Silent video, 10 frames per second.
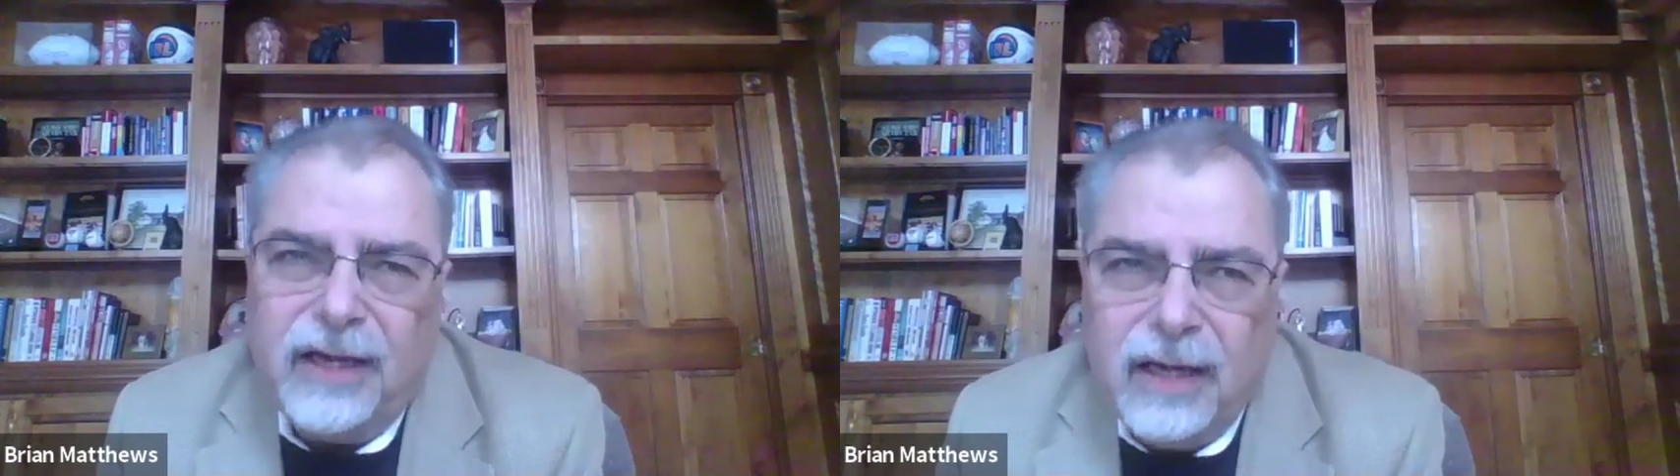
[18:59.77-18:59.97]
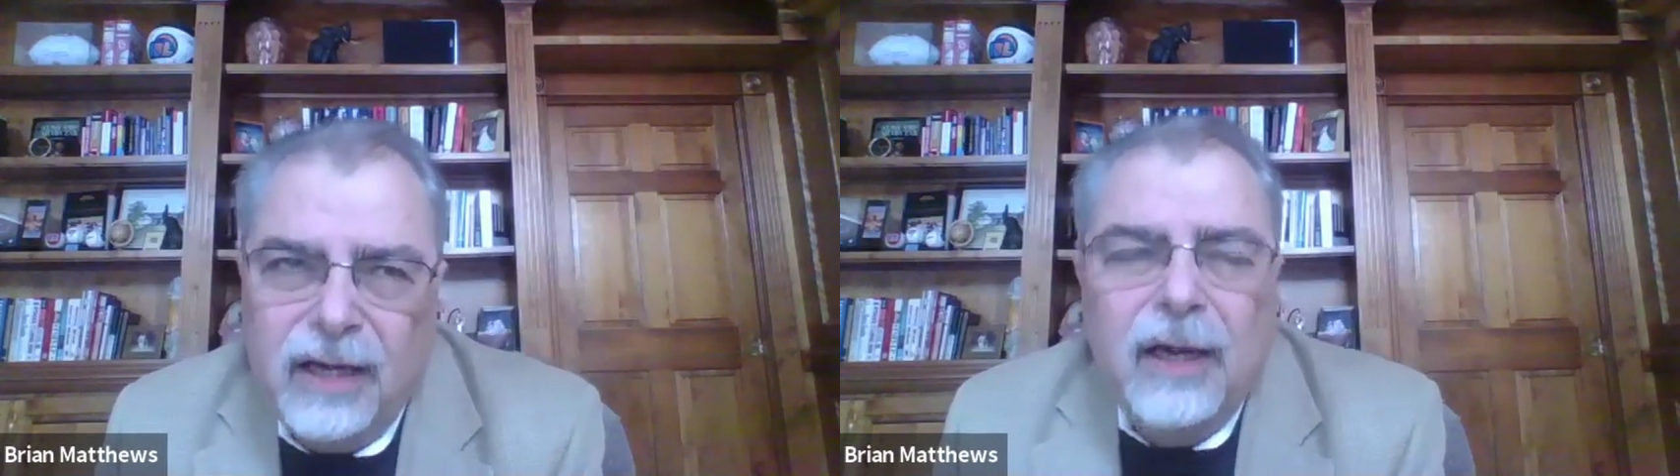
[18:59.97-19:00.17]

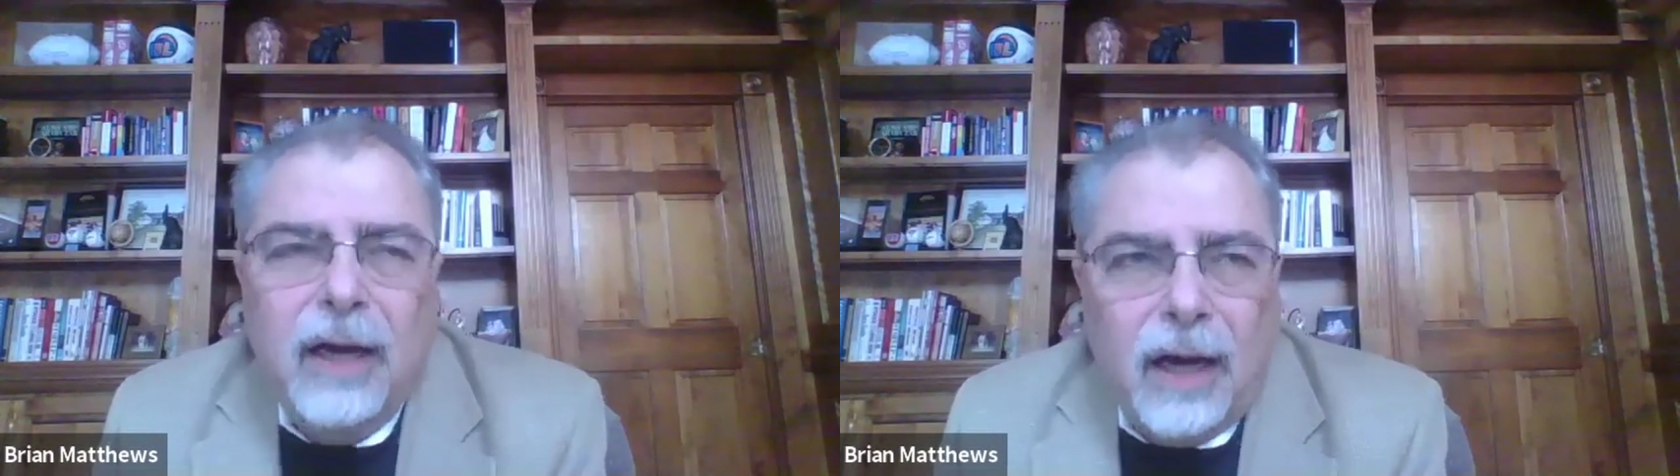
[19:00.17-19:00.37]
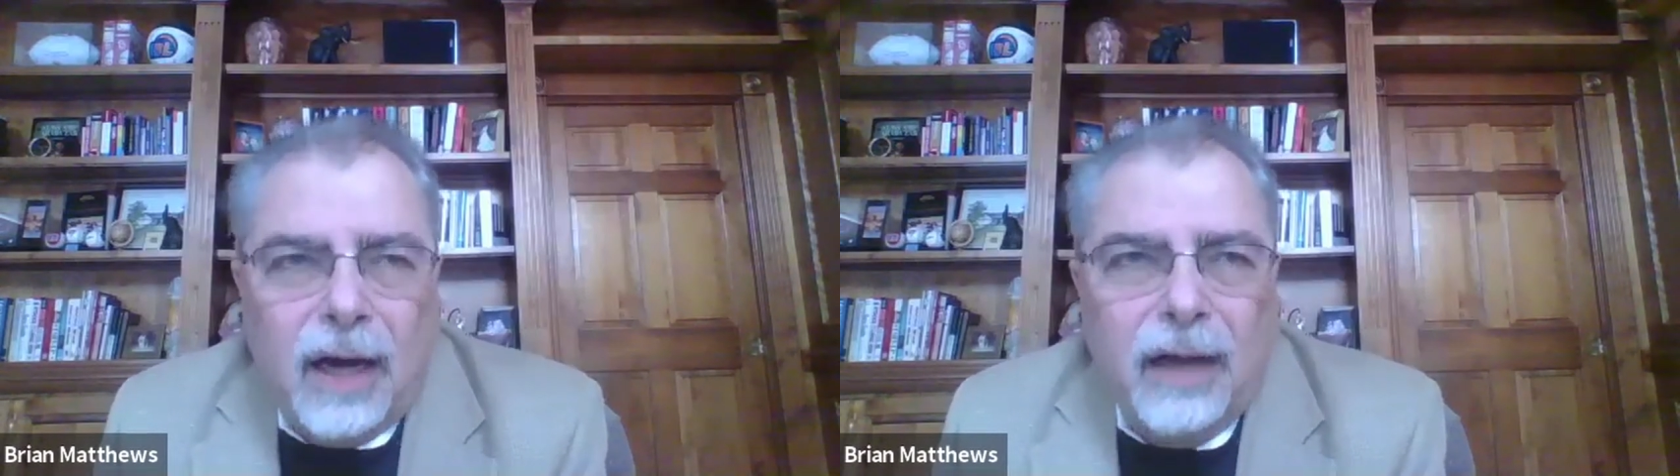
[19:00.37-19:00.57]
that
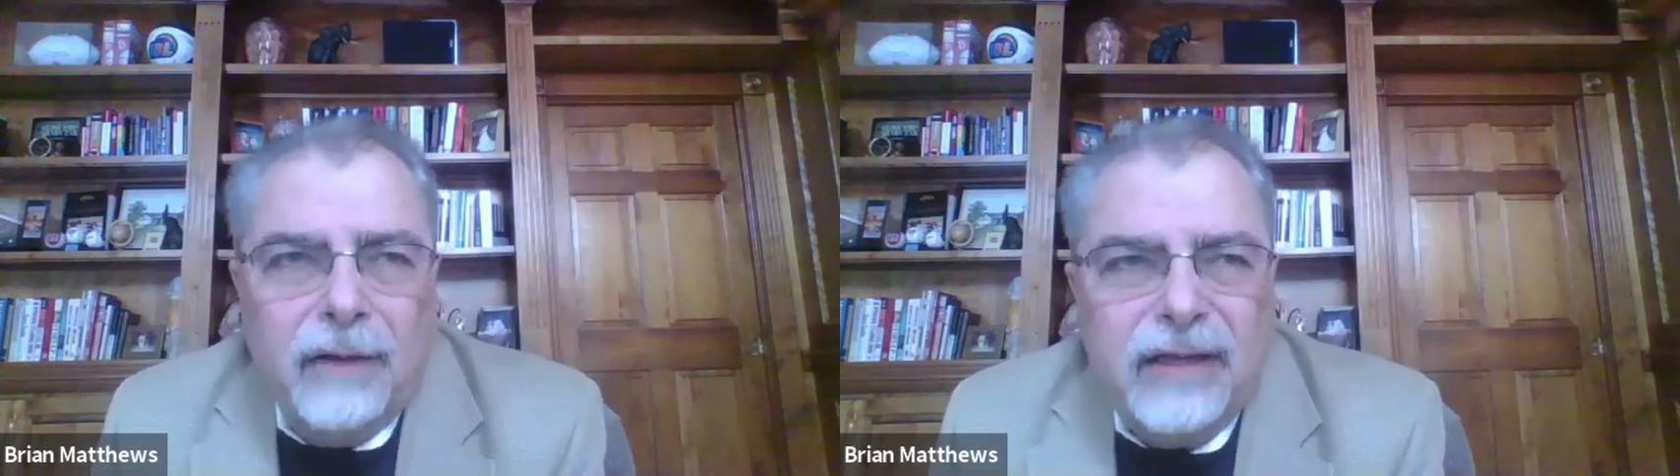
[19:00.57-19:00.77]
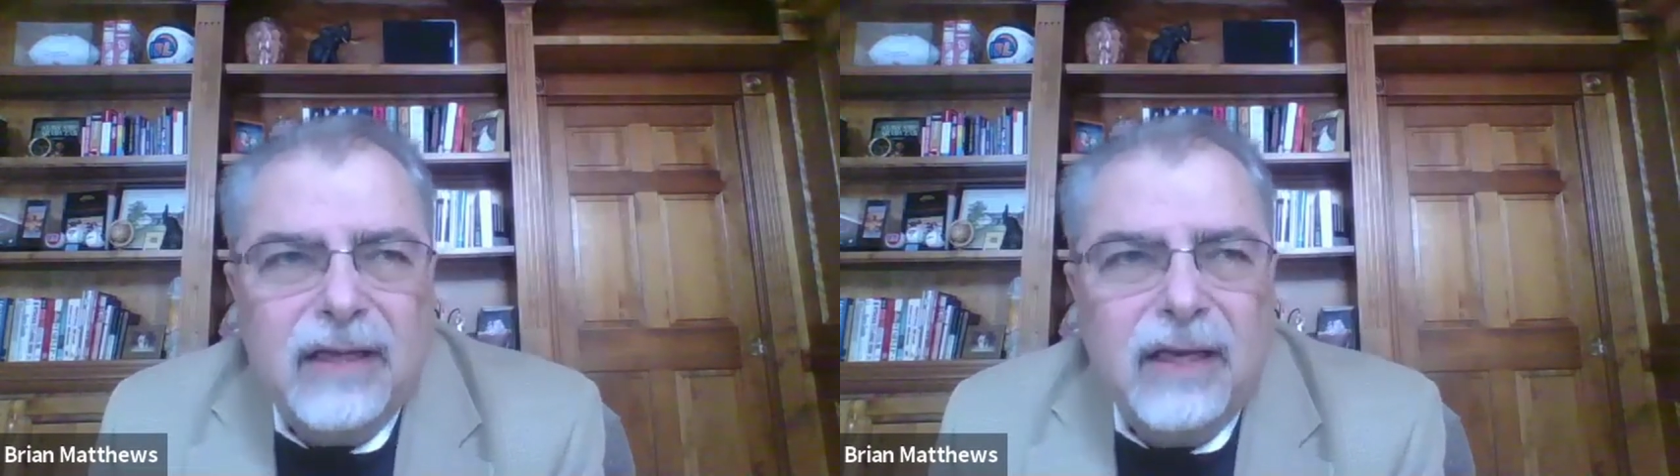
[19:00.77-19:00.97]

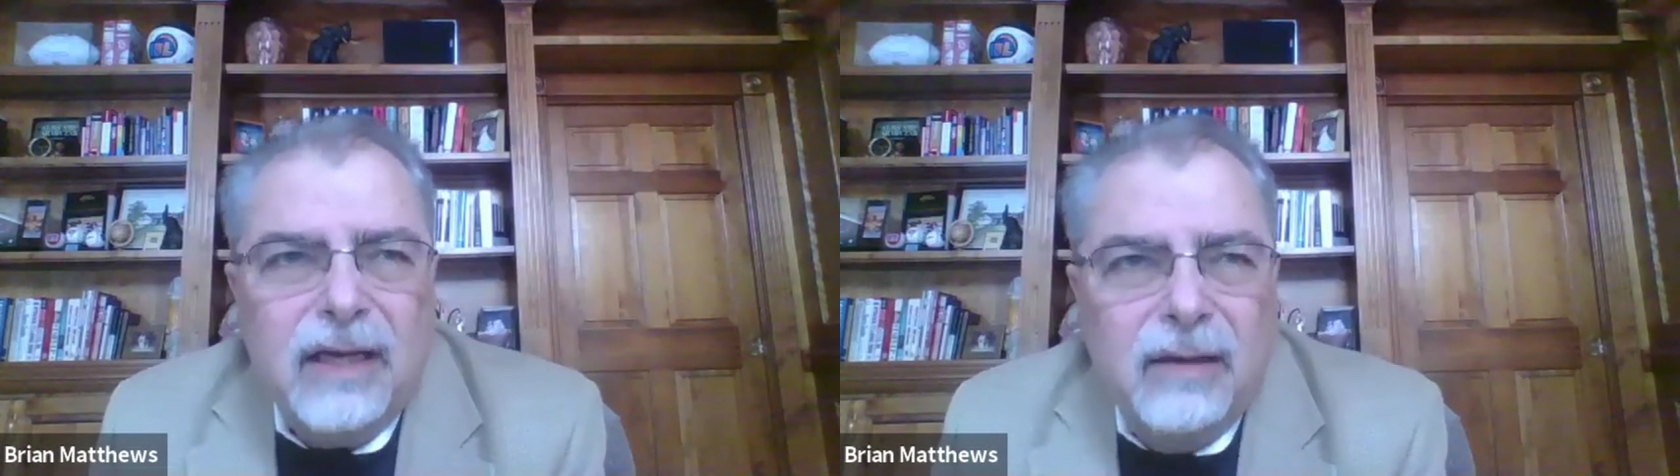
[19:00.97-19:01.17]
uh, didn't